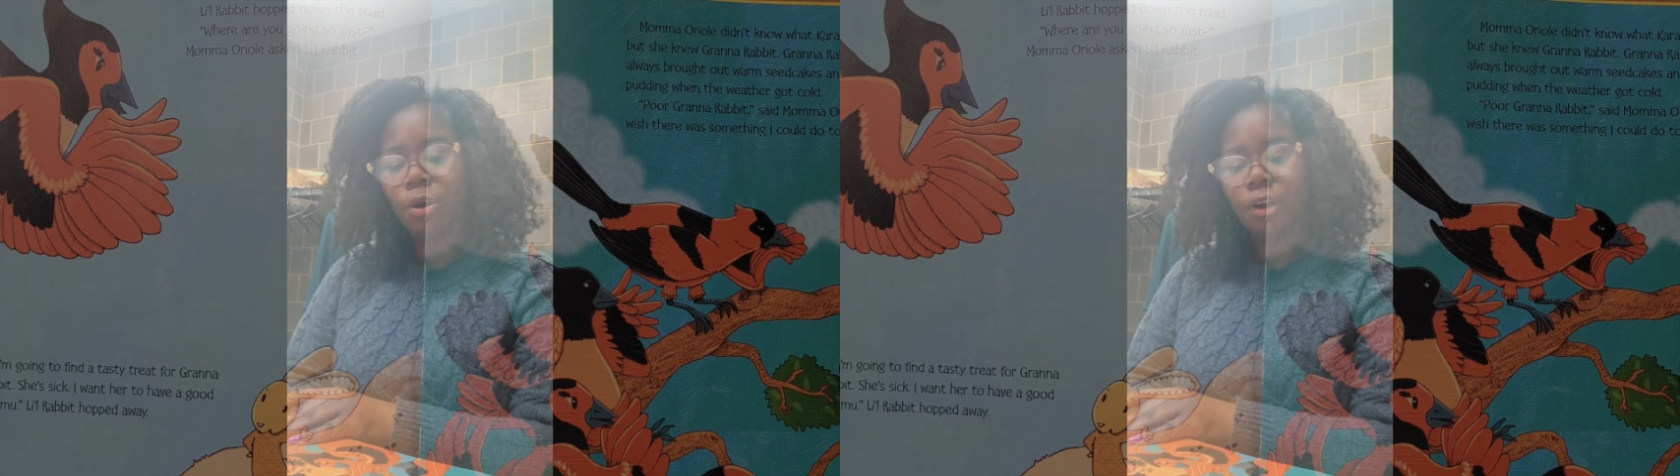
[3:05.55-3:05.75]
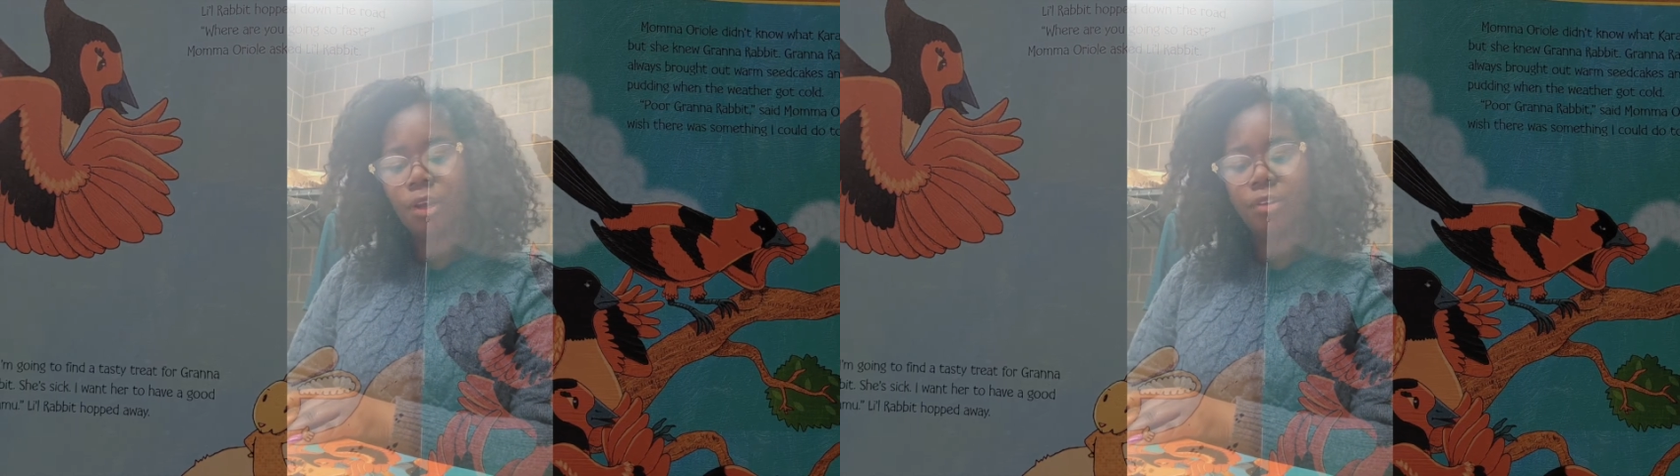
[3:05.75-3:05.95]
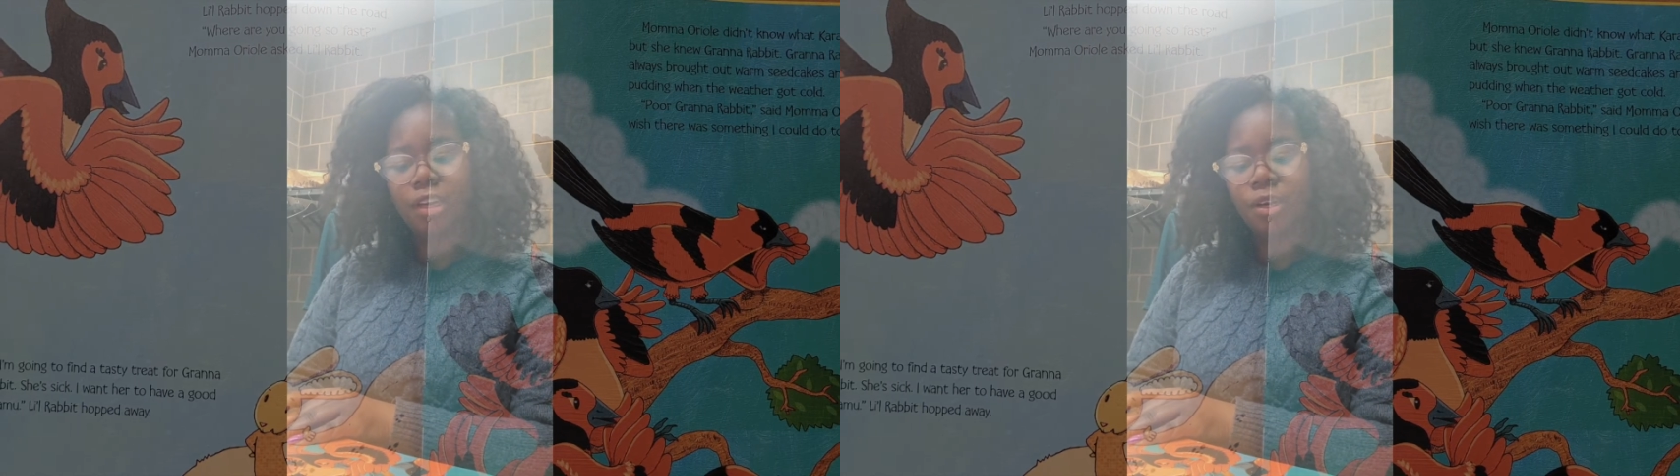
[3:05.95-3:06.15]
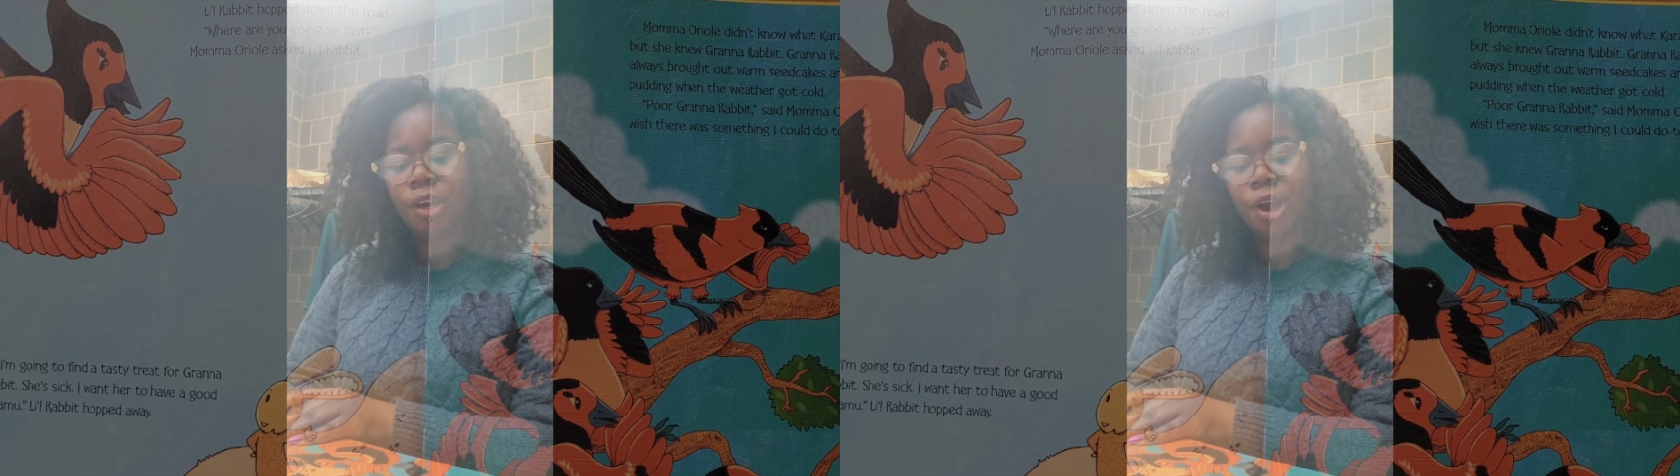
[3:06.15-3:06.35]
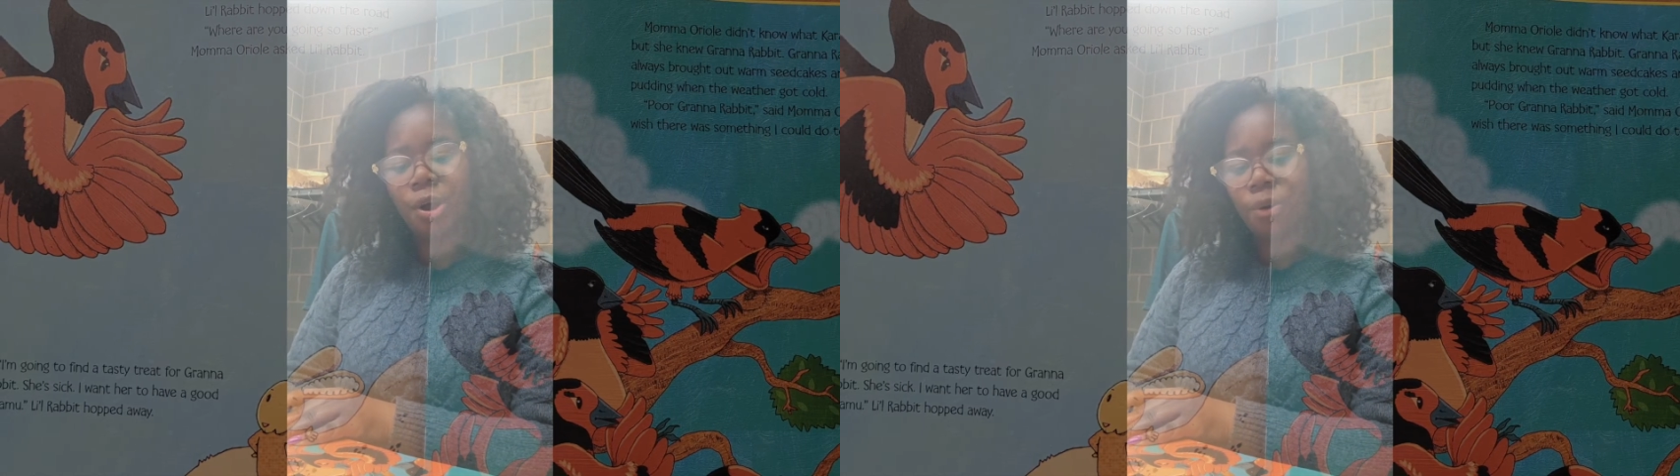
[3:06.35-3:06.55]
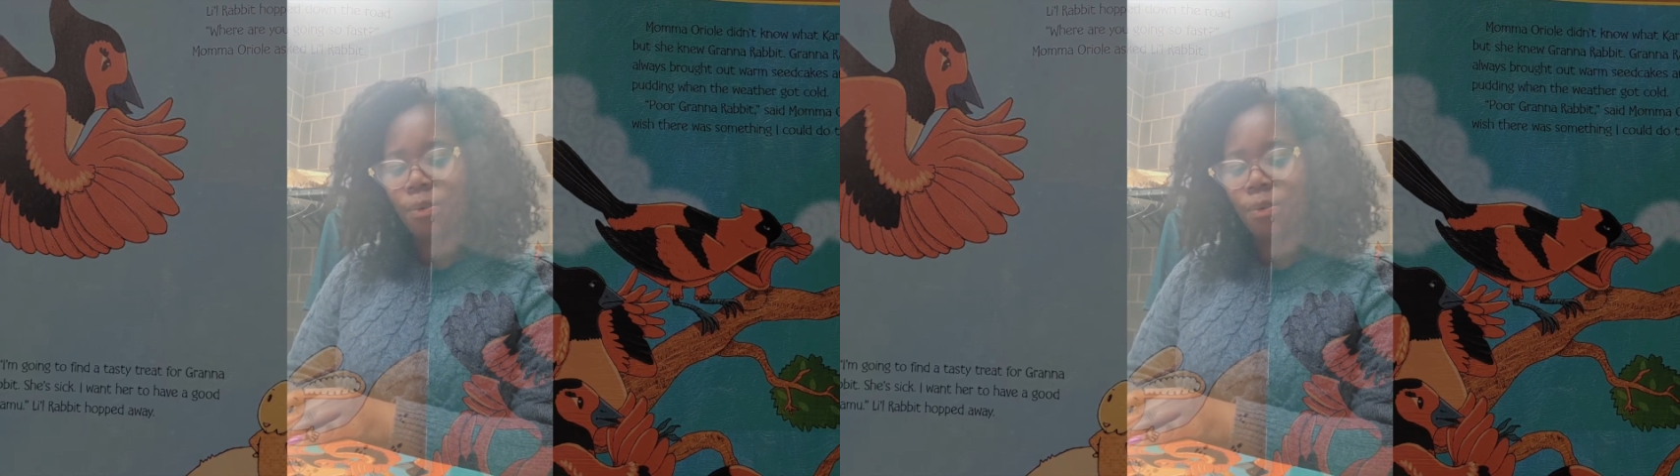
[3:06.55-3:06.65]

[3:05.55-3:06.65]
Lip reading: Oreo didn't know